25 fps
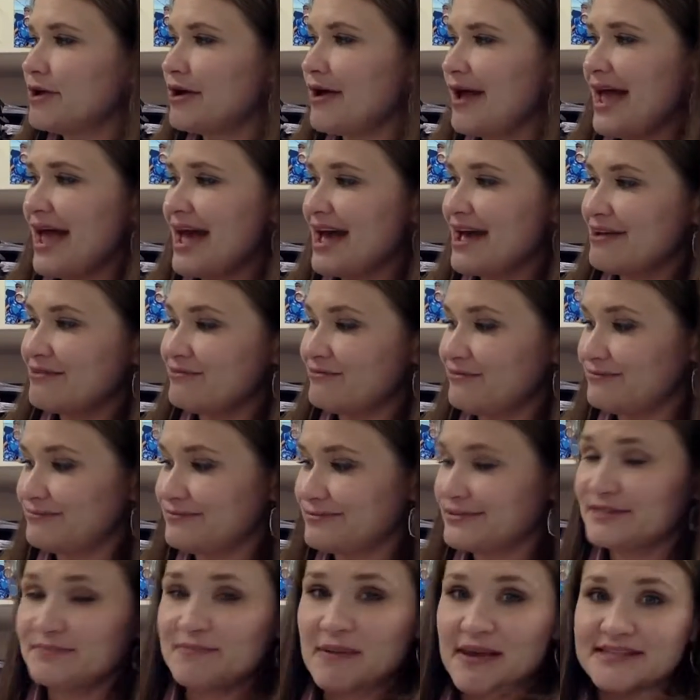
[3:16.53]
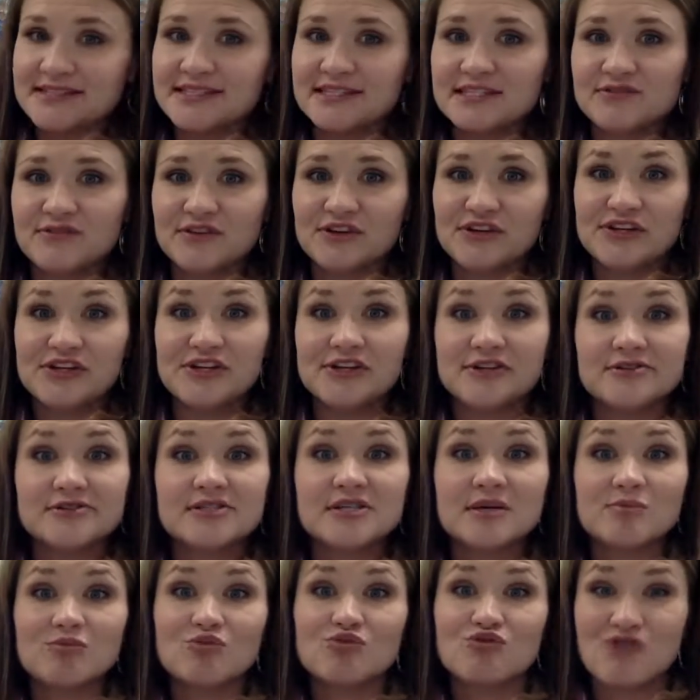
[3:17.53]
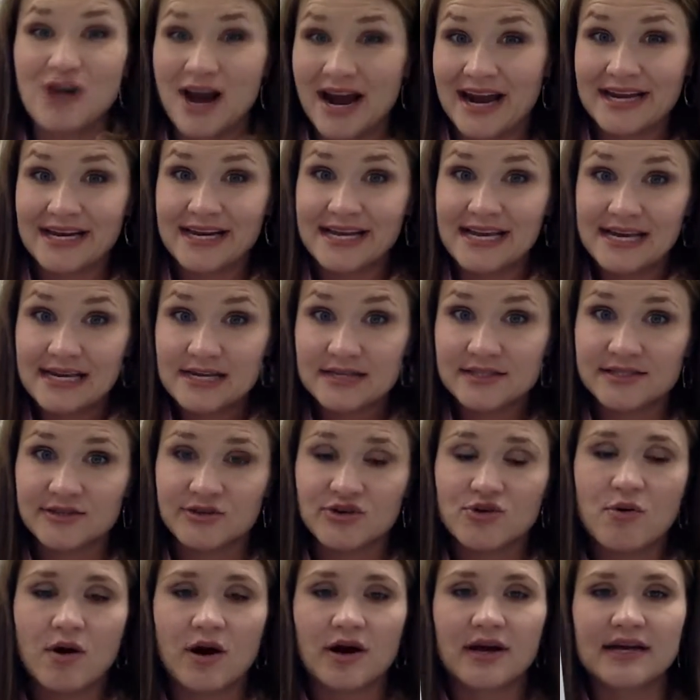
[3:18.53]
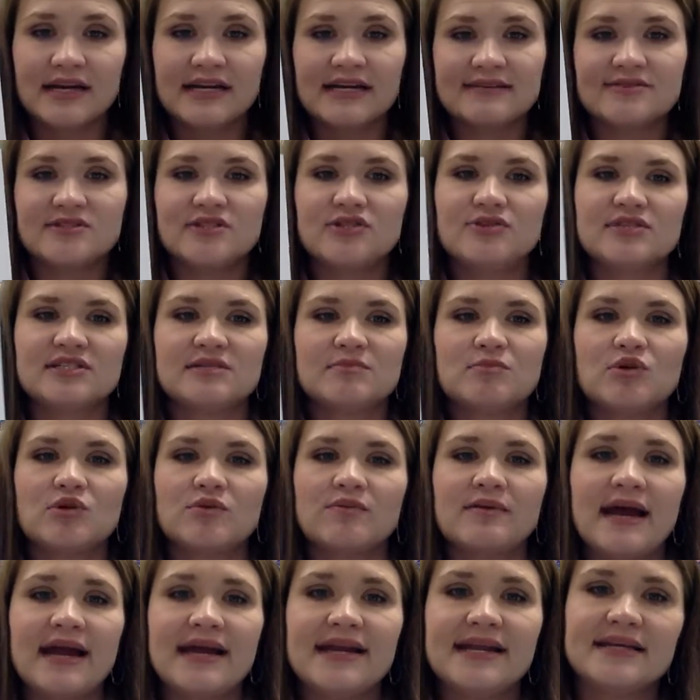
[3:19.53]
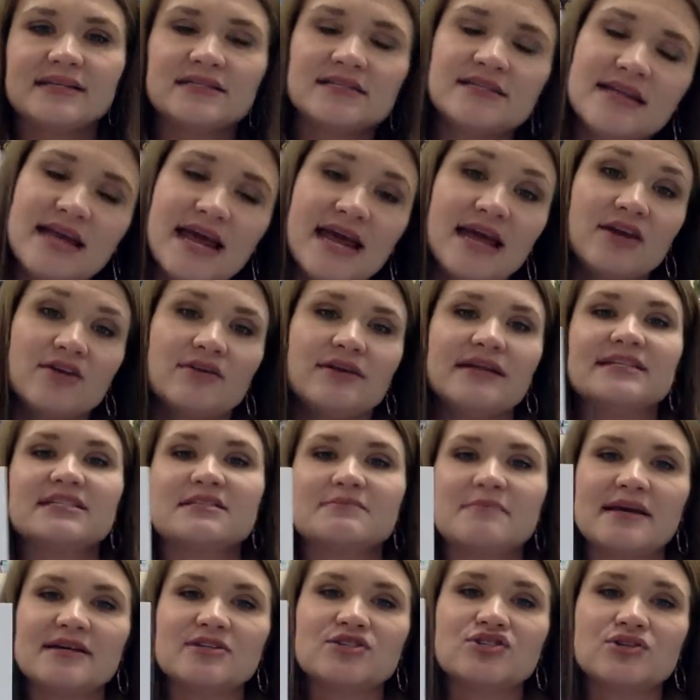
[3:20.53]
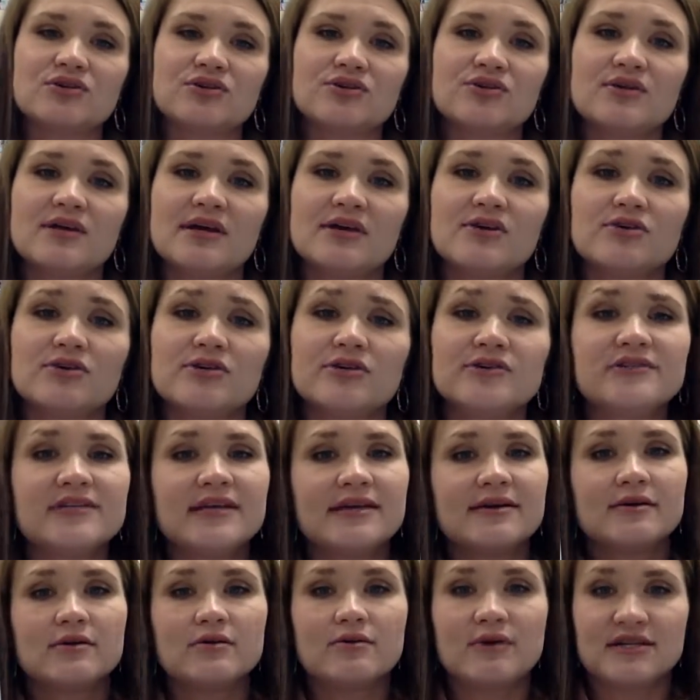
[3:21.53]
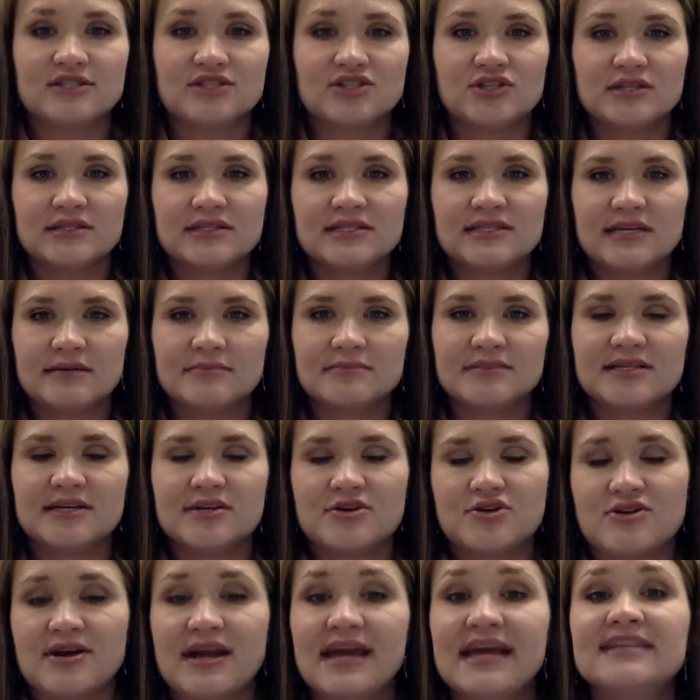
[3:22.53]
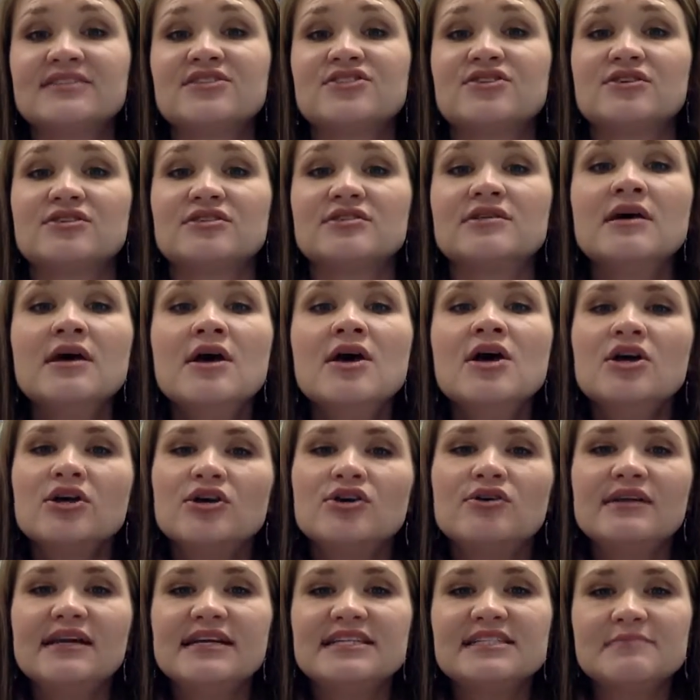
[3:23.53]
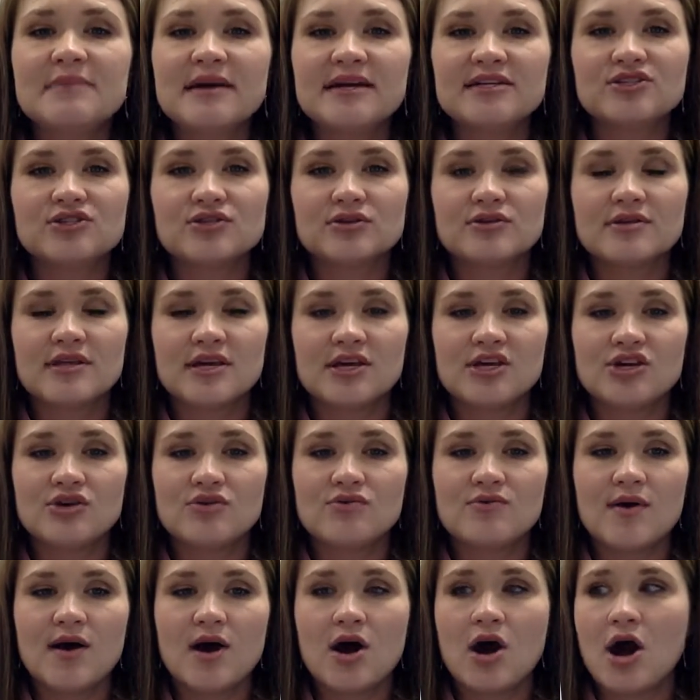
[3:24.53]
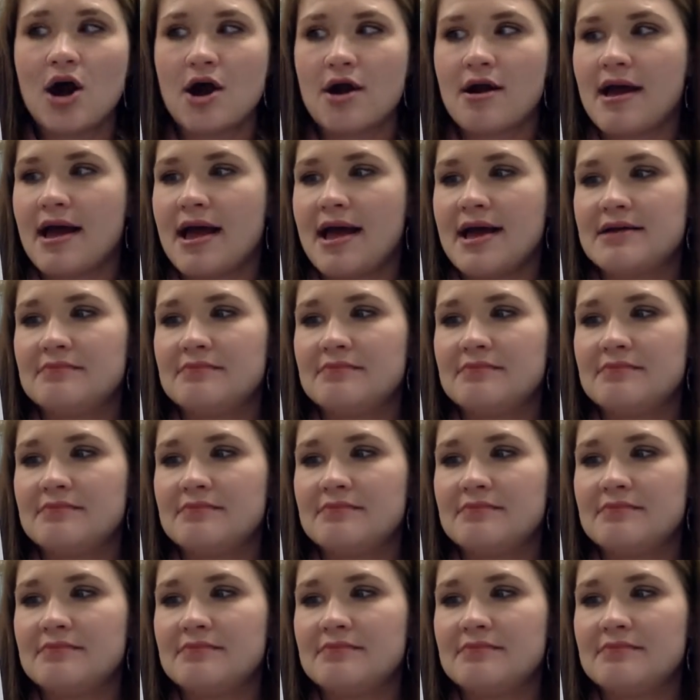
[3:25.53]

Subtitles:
have spaces for you to do some writing, so you are going to have to do some more writing today. You need to make sure that you're using your question stems and your answers. You need to make sure that you are